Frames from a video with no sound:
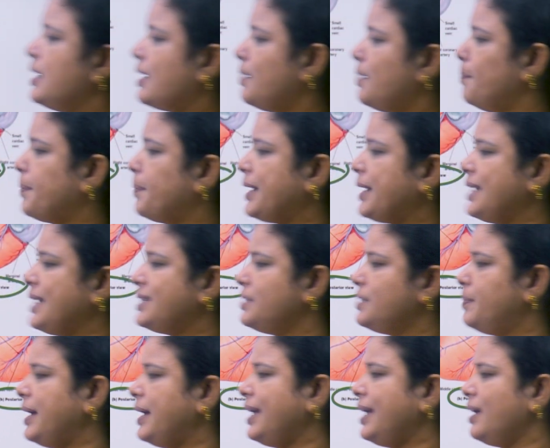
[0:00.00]
comprised
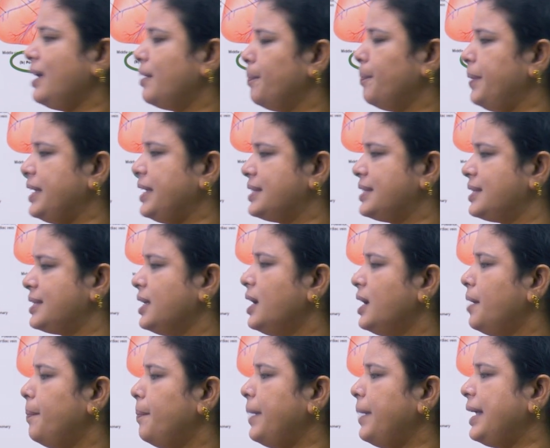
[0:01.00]
by base.
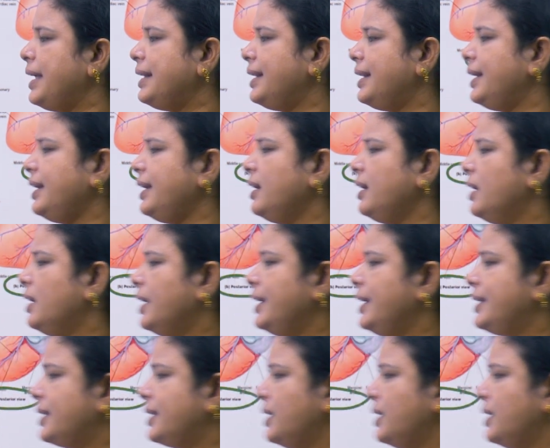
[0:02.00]
Mainly, it